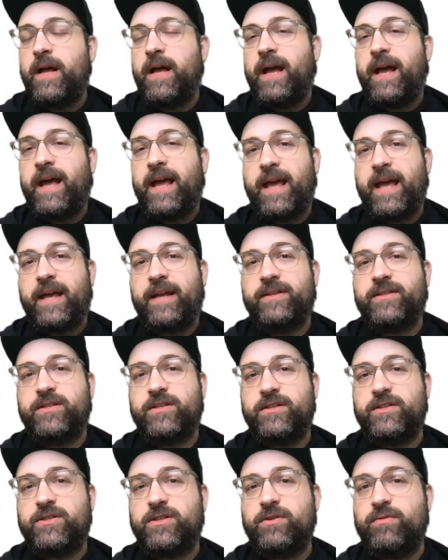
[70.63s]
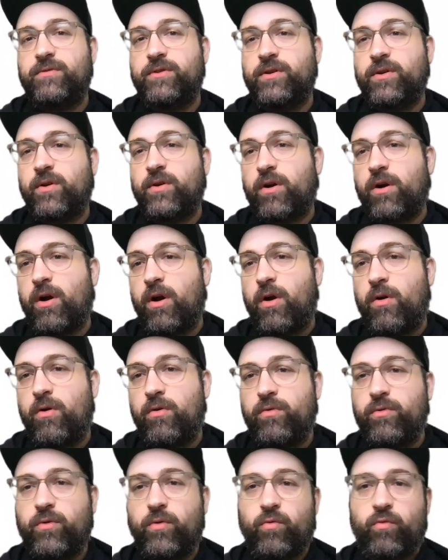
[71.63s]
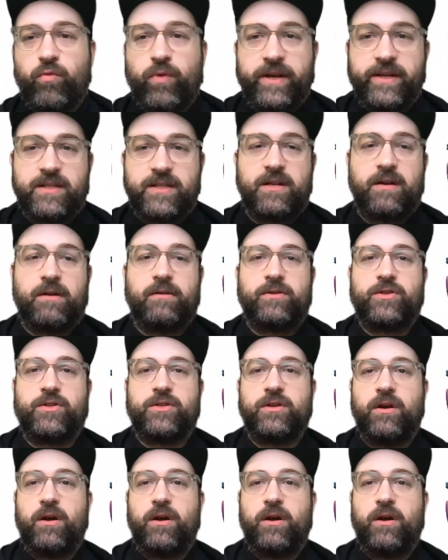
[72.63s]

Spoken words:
and to do your own research.